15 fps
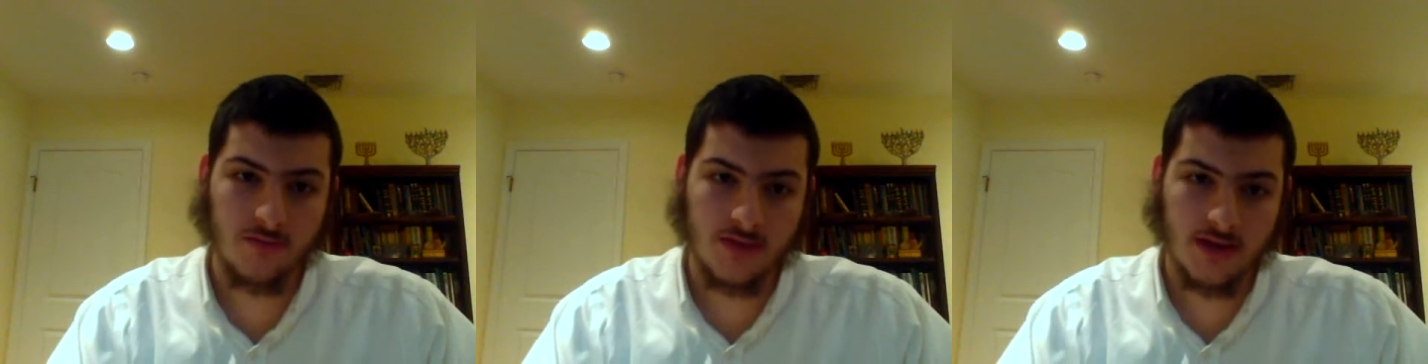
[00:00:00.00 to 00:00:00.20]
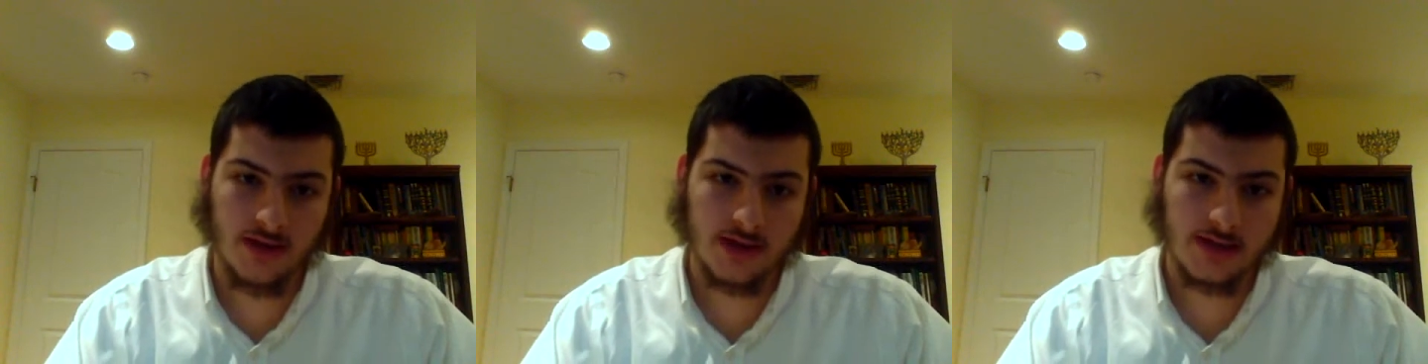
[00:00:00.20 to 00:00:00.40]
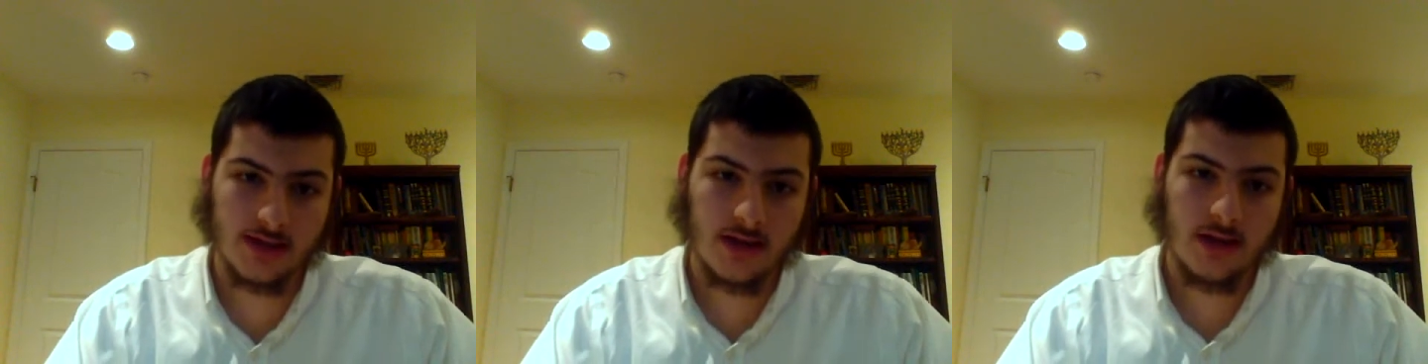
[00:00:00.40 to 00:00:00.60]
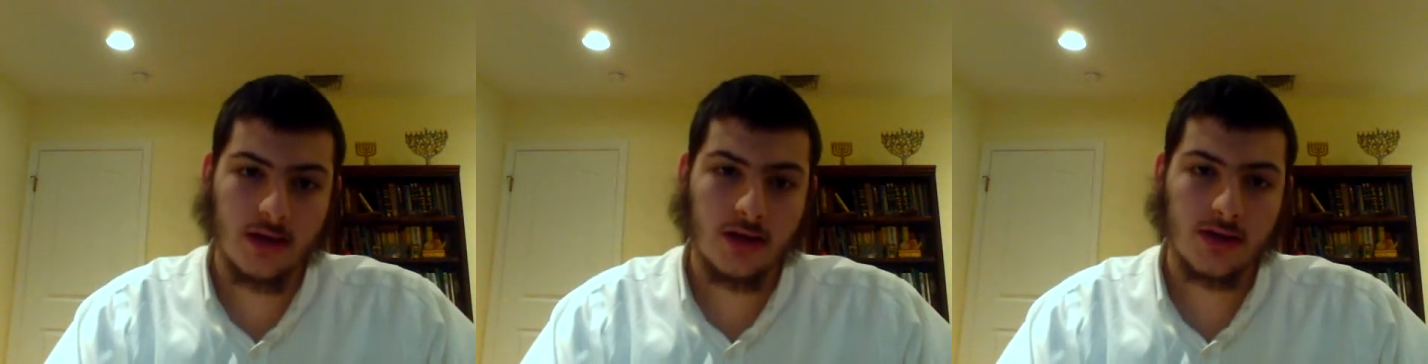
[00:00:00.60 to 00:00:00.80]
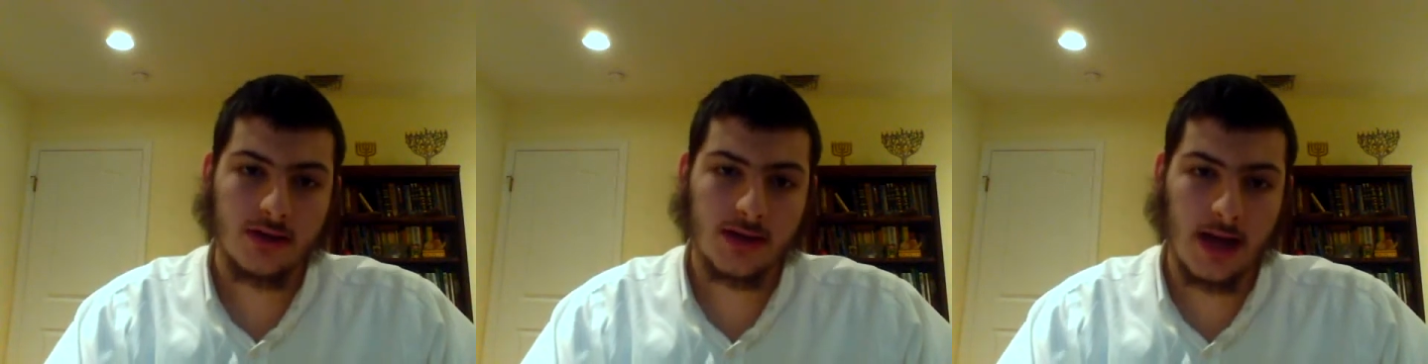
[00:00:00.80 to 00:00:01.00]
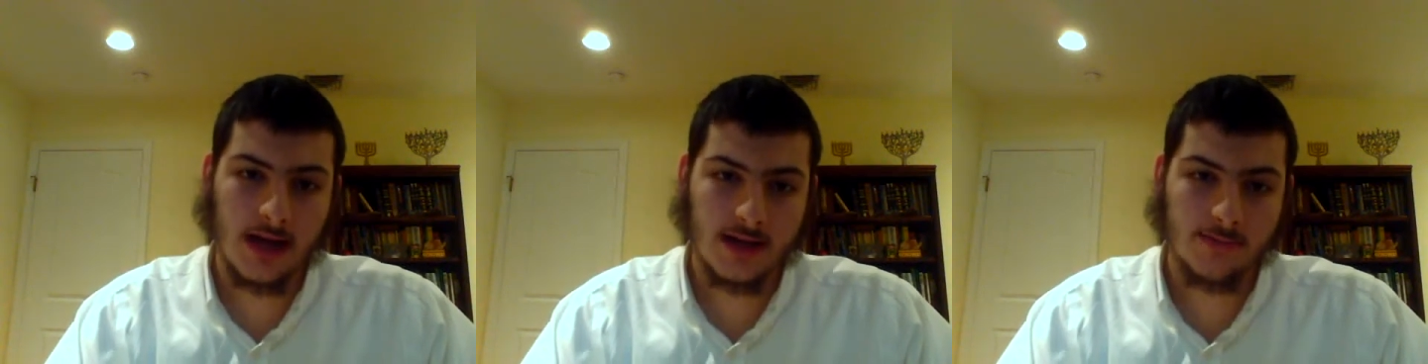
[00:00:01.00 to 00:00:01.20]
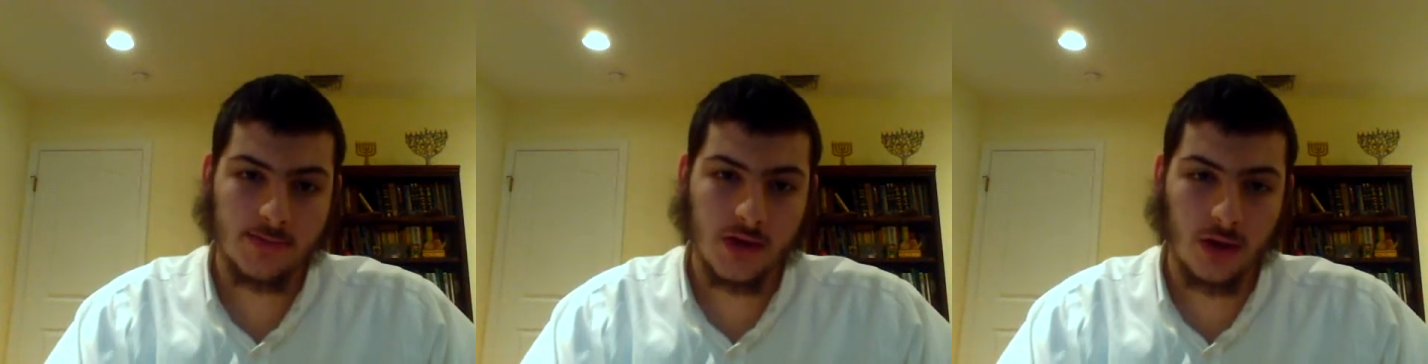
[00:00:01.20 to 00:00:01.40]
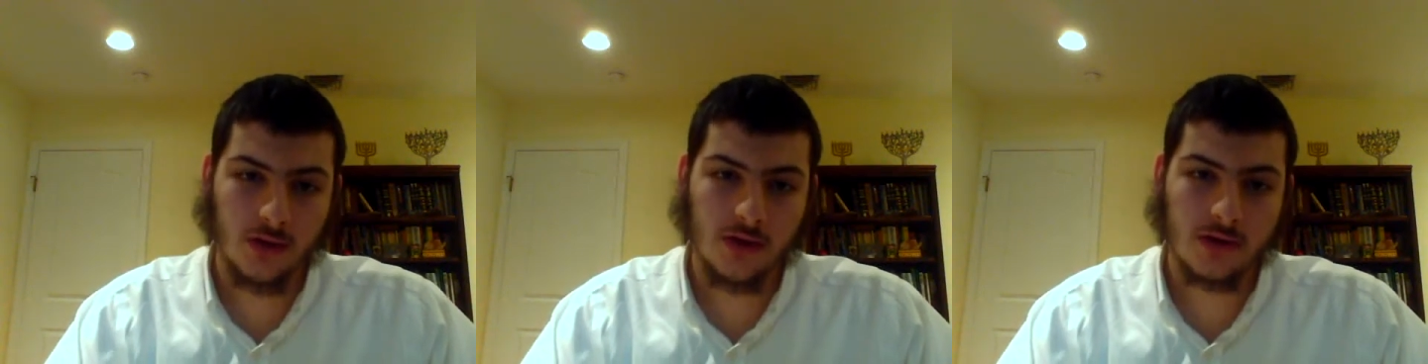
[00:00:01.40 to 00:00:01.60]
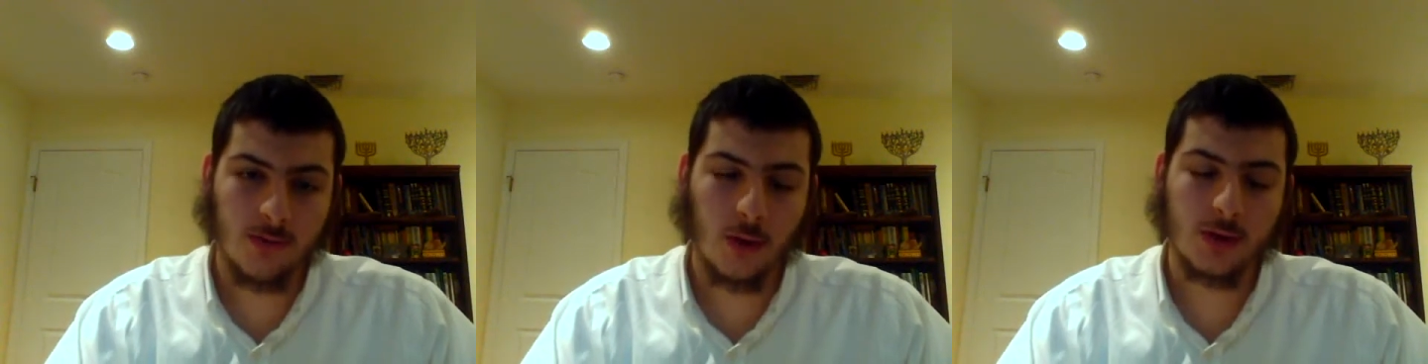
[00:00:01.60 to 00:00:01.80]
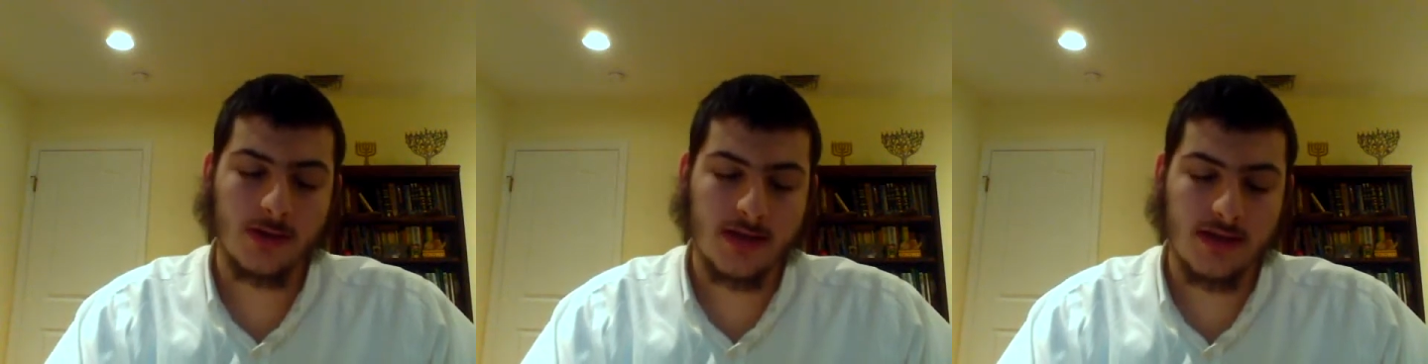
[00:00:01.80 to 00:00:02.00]
these
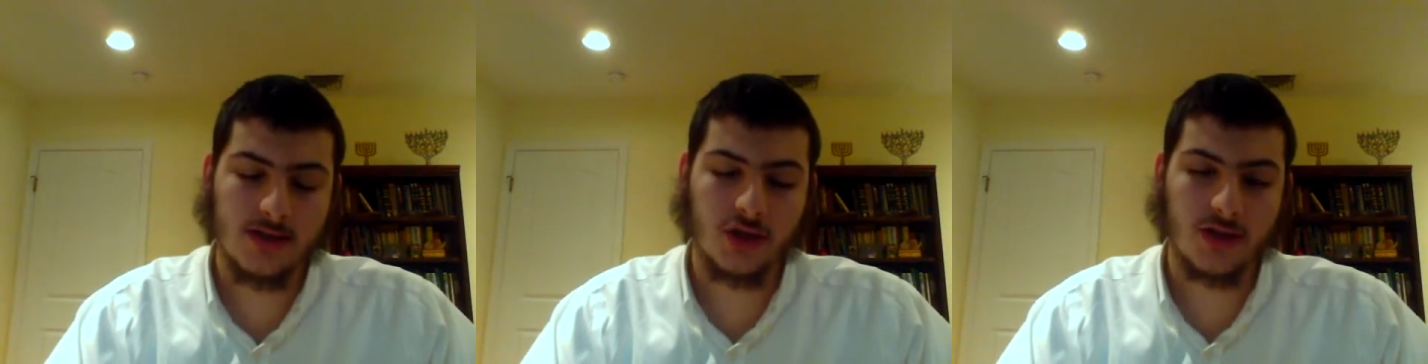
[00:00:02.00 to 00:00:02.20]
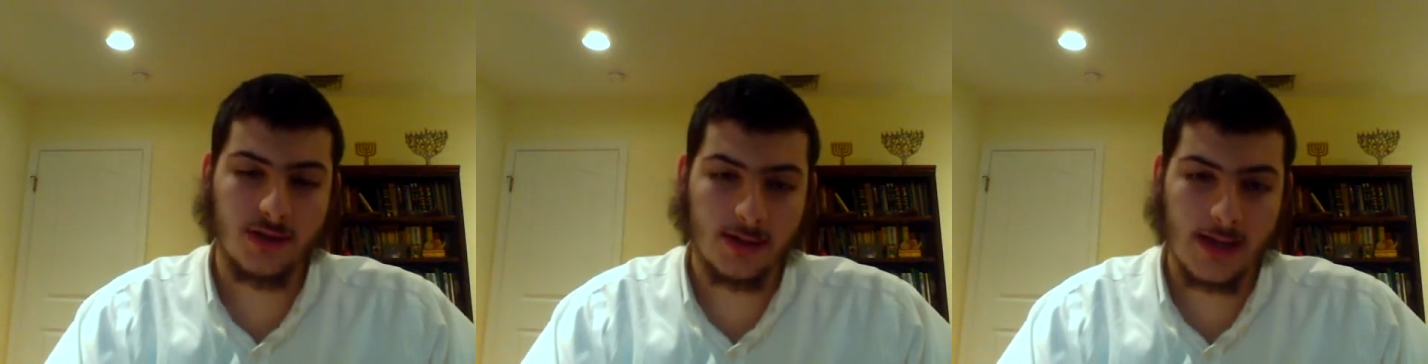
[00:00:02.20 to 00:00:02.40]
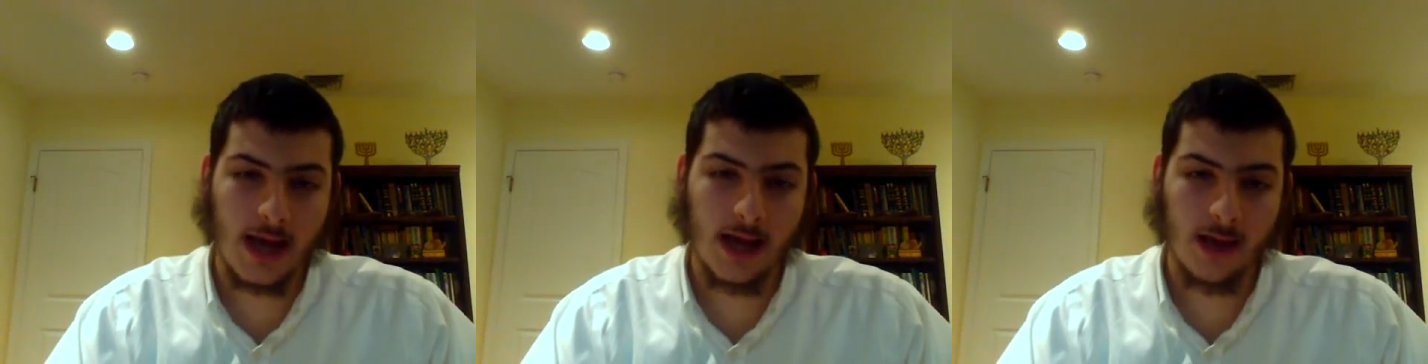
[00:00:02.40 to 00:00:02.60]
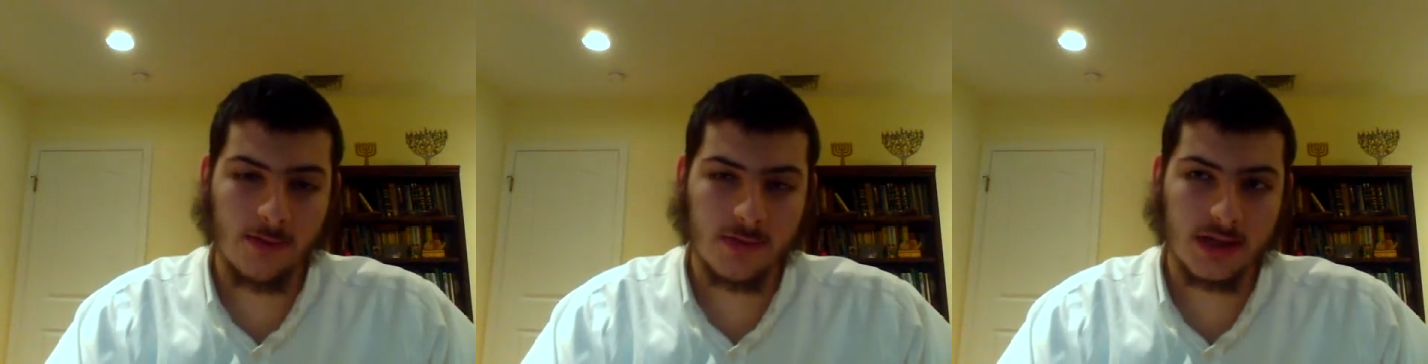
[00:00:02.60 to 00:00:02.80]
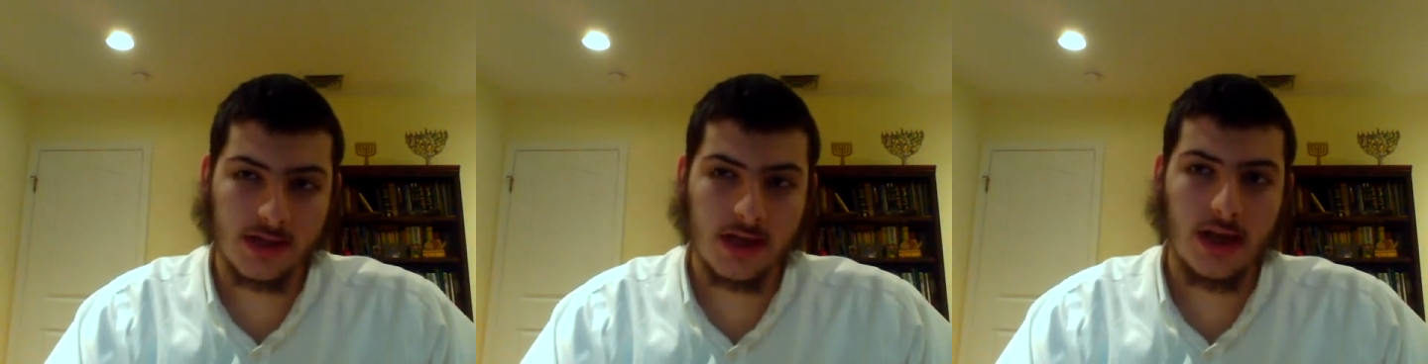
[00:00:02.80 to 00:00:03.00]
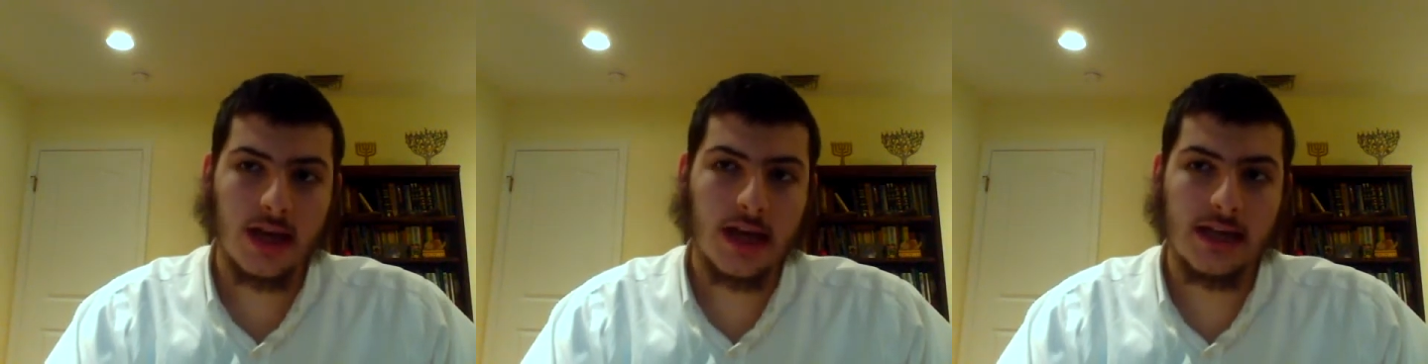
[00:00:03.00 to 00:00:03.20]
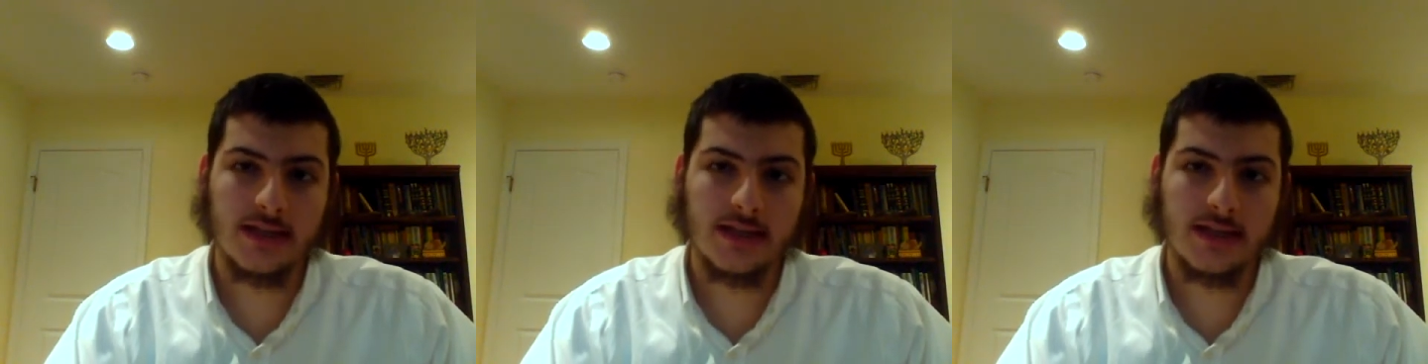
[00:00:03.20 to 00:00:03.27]
psalms,